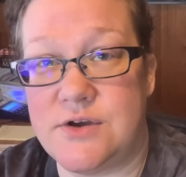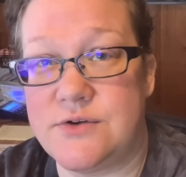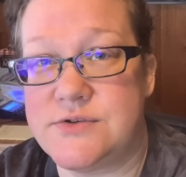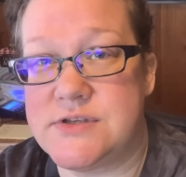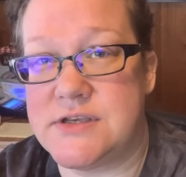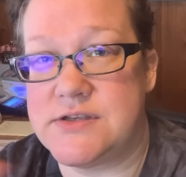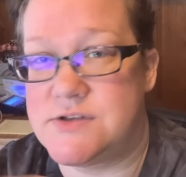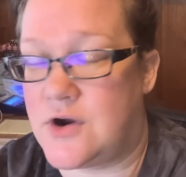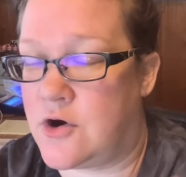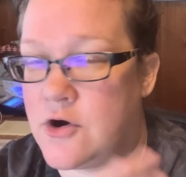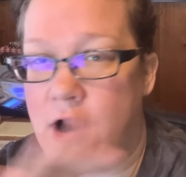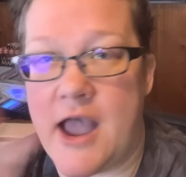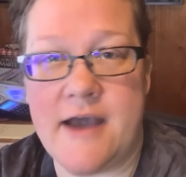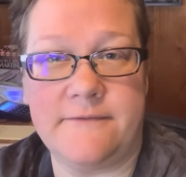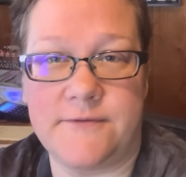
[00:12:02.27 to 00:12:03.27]
doses
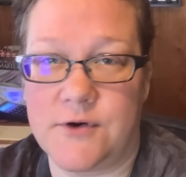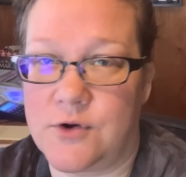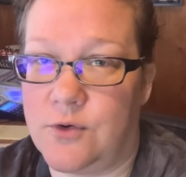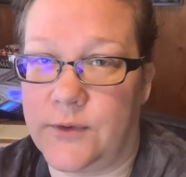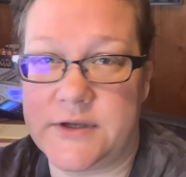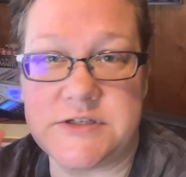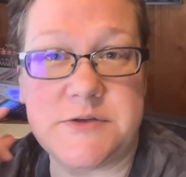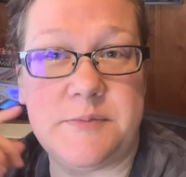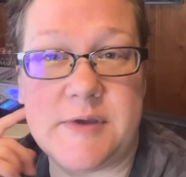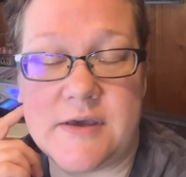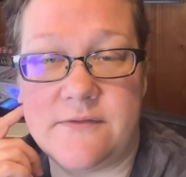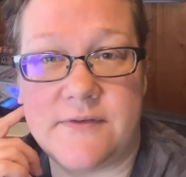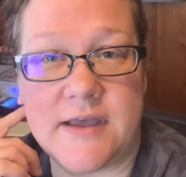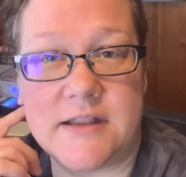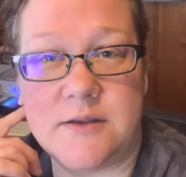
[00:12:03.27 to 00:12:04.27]
are ever going to be
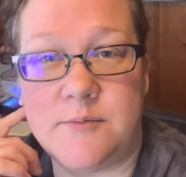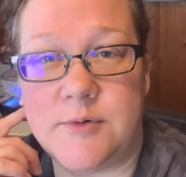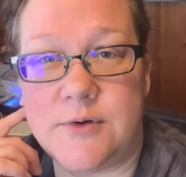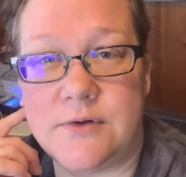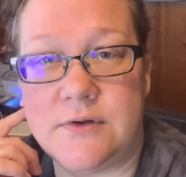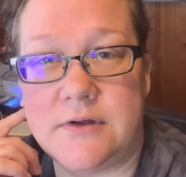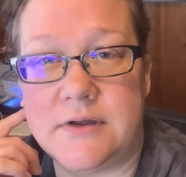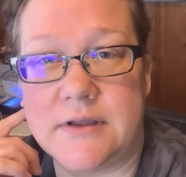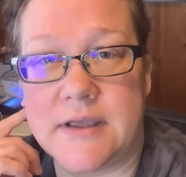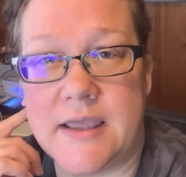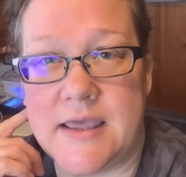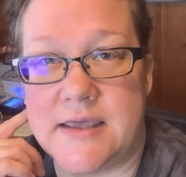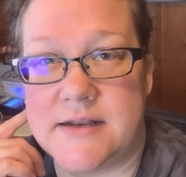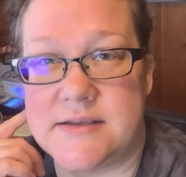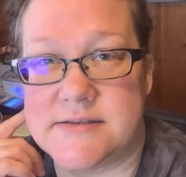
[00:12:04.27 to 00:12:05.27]
available
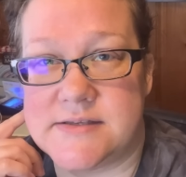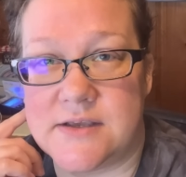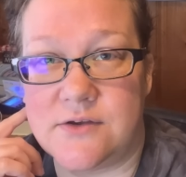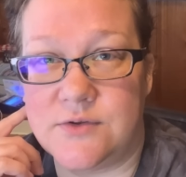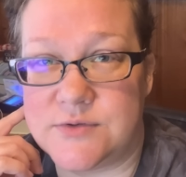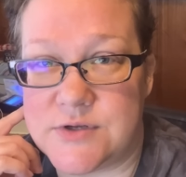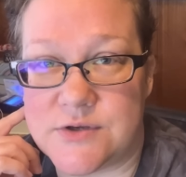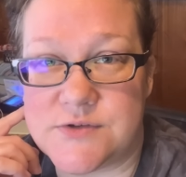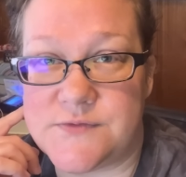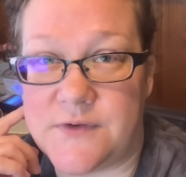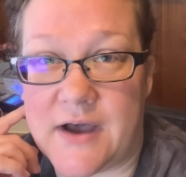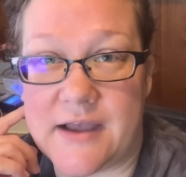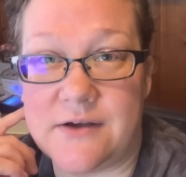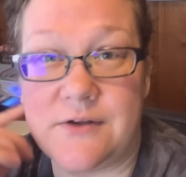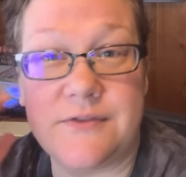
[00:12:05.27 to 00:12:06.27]
in a single dose
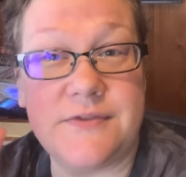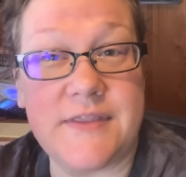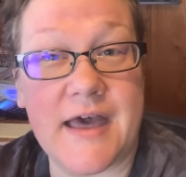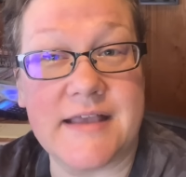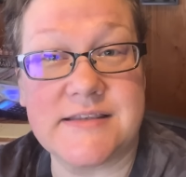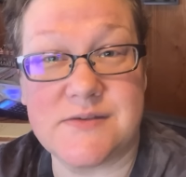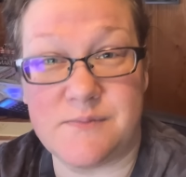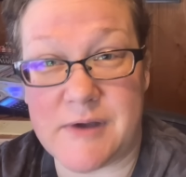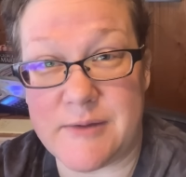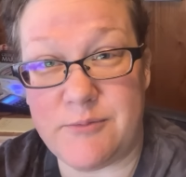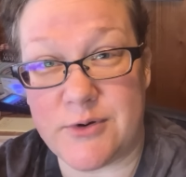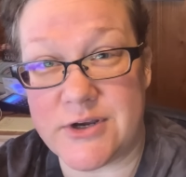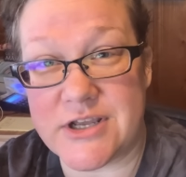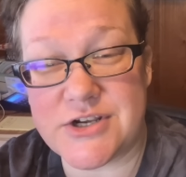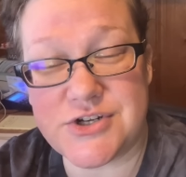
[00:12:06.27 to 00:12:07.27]
vial. That's my
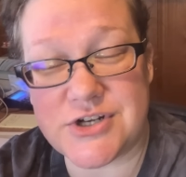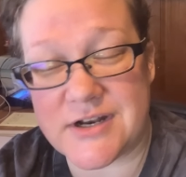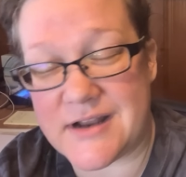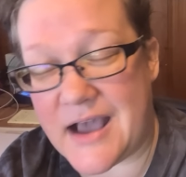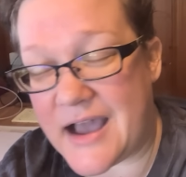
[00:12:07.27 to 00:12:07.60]
prediction.